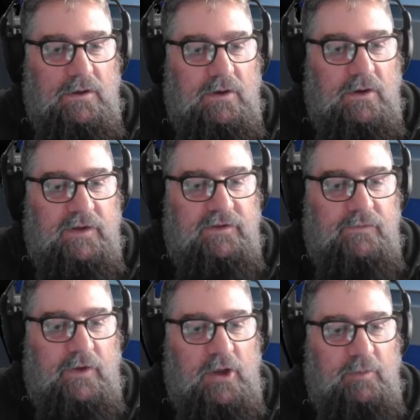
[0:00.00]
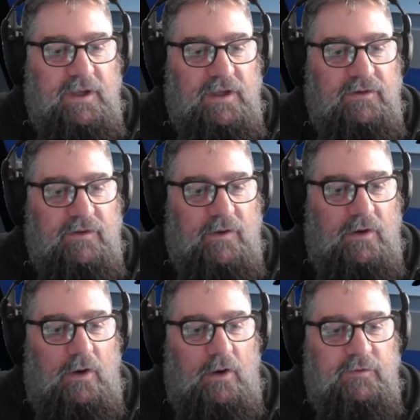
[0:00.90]
Alright, so if I go back into the
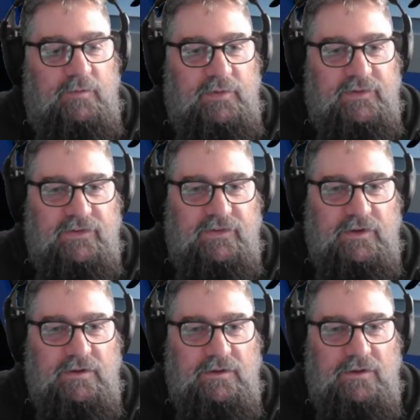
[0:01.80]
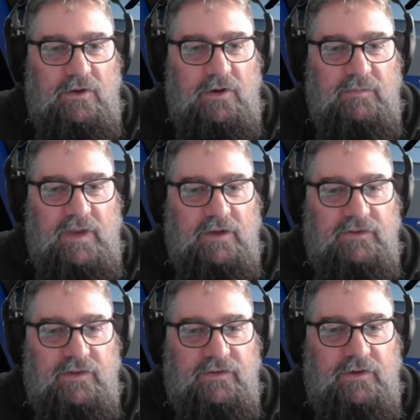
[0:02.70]
off position, I'm now
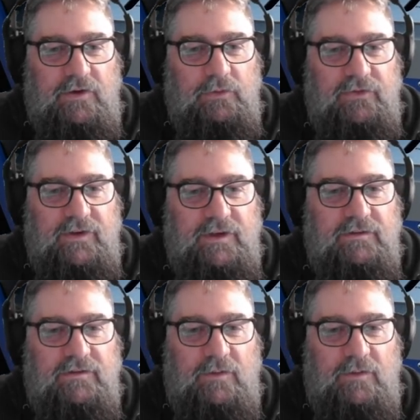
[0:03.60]
just coasting.